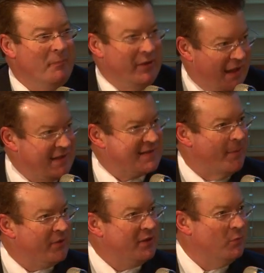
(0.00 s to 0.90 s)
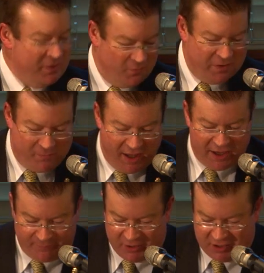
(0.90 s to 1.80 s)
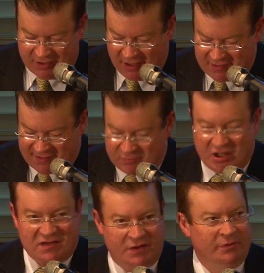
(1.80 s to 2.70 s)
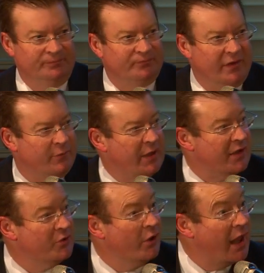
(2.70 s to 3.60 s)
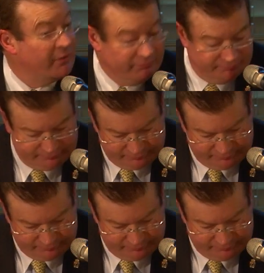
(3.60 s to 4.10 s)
But that's something that we may have been subject to if we had not had